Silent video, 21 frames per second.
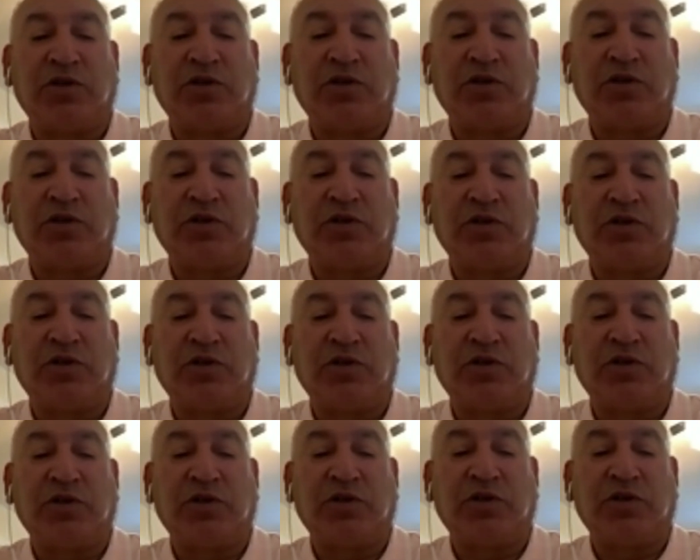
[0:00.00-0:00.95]
I think
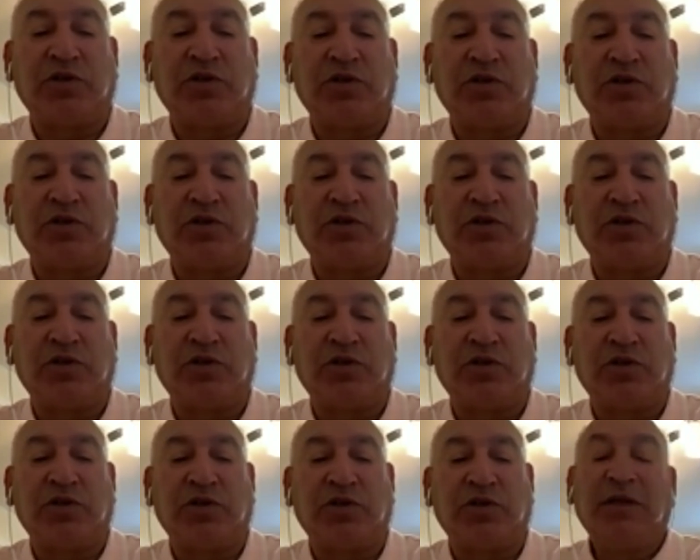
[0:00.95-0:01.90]
they've kind of
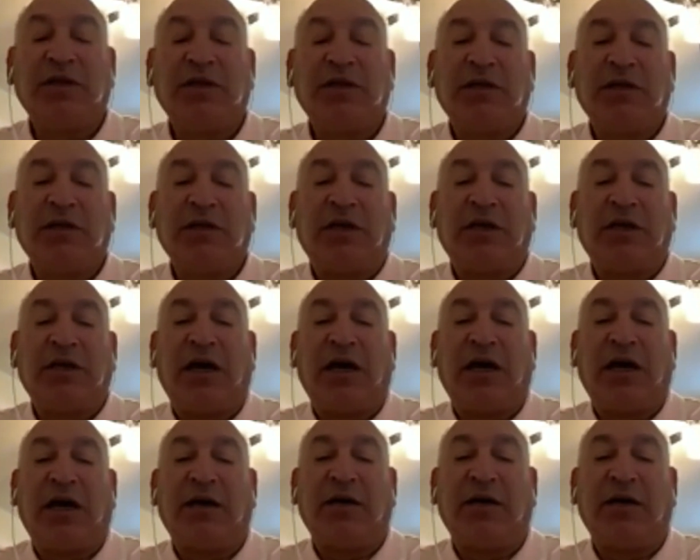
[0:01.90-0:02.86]
sort
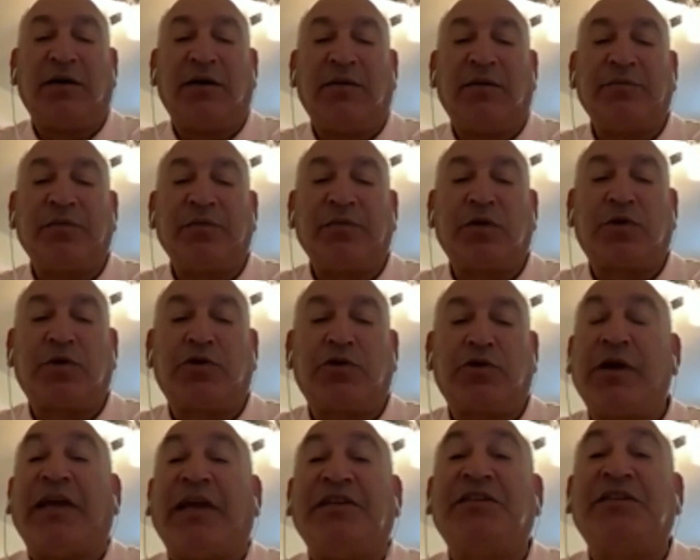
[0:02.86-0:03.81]
of
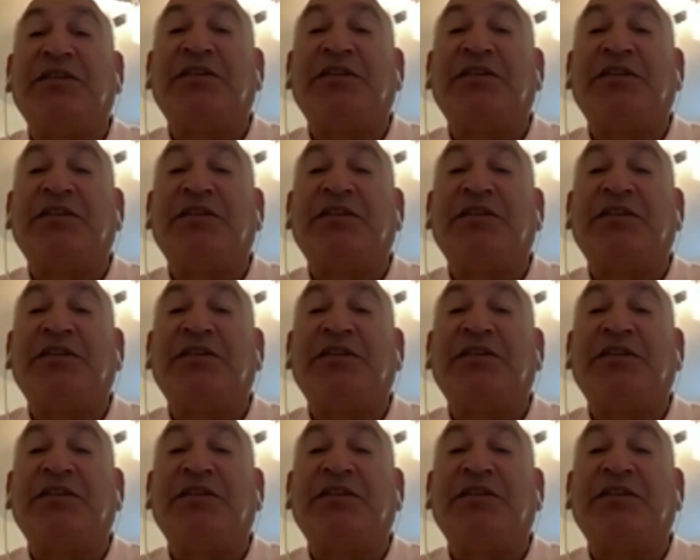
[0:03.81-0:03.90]
created